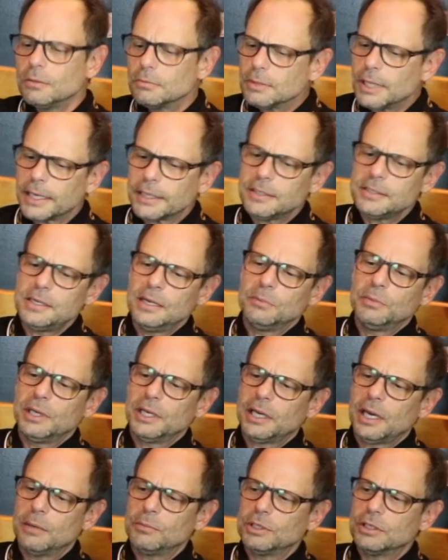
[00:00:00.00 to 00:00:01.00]
like I said,
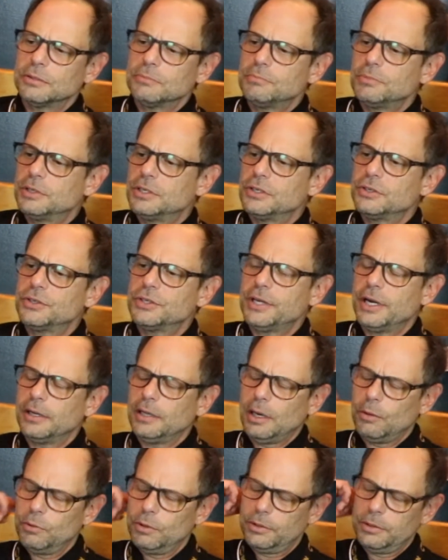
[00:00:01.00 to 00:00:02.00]
being able to, to share
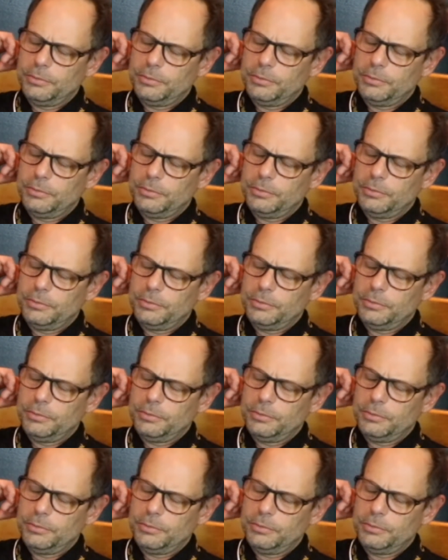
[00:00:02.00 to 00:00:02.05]
that with